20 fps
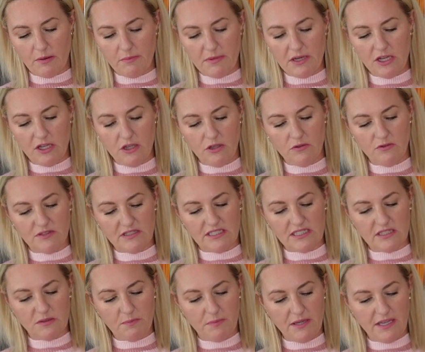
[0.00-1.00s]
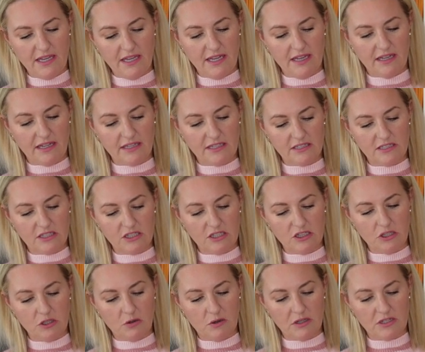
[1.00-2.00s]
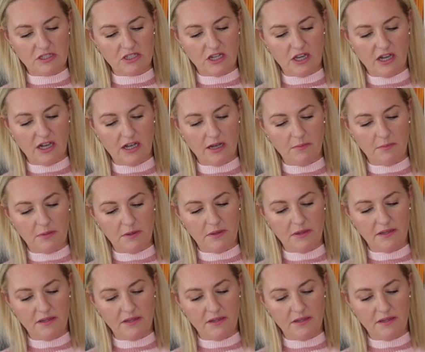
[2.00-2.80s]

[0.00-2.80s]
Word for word: I'm gonna use this pink to glue on top